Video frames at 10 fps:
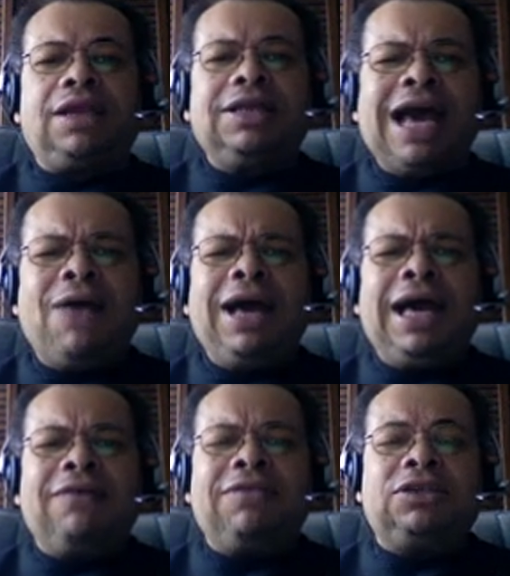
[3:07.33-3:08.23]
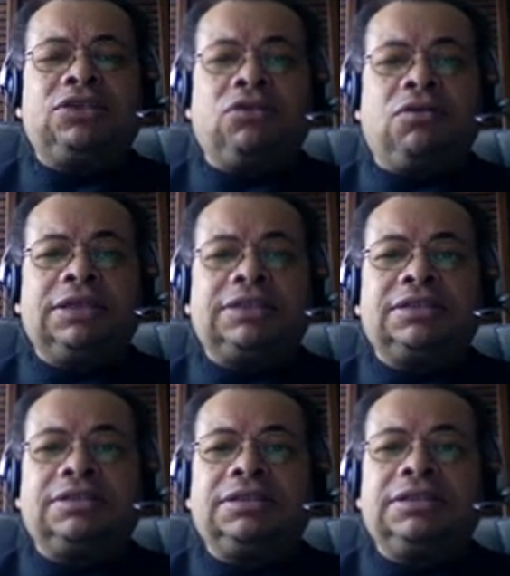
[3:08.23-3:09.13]
Now I have these stories.
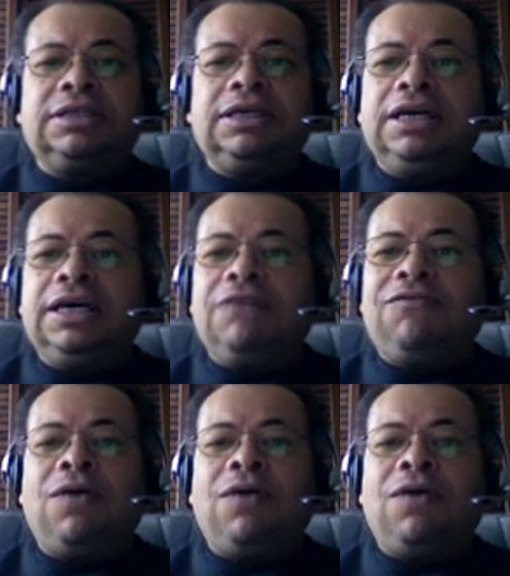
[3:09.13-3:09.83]
If